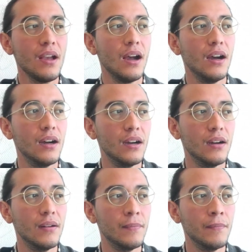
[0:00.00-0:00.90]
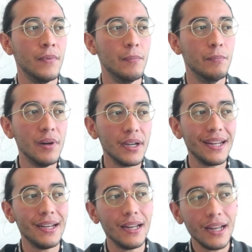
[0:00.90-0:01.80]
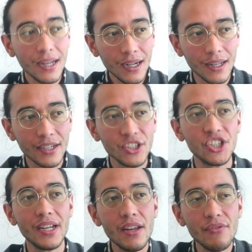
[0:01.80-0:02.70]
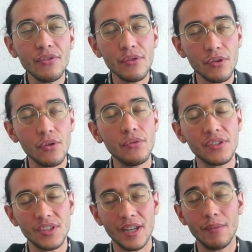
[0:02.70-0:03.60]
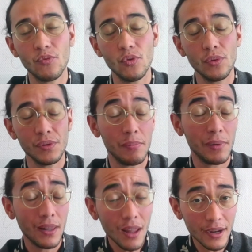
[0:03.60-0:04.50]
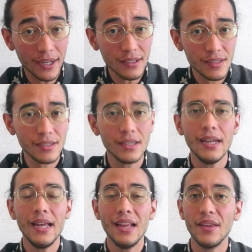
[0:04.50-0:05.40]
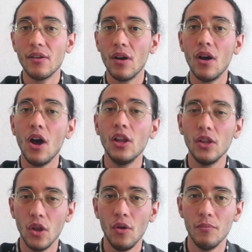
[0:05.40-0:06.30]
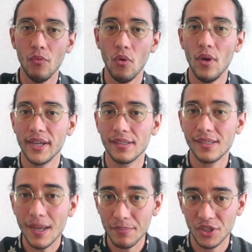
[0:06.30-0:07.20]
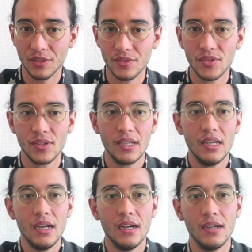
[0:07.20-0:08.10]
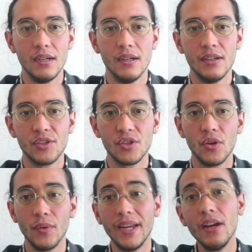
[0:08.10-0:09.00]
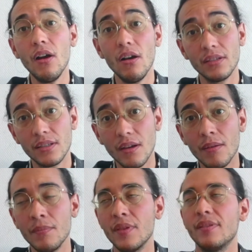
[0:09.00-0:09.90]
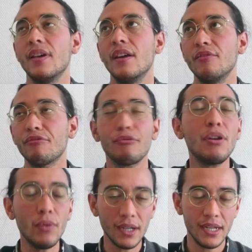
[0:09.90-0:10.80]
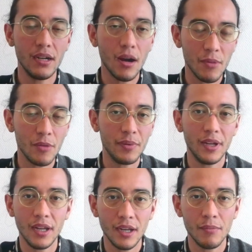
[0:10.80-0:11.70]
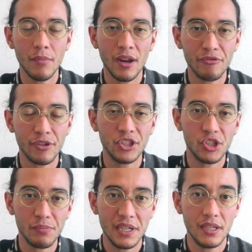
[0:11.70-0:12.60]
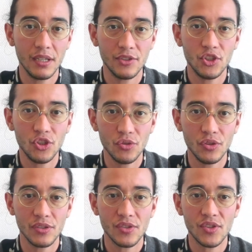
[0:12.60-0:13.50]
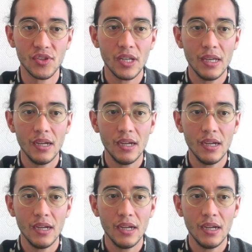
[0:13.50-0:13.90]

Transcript: But in English, even though the same rule applies, there are a lot more exceptions. So here are some that frequently come up in my French-speaking students'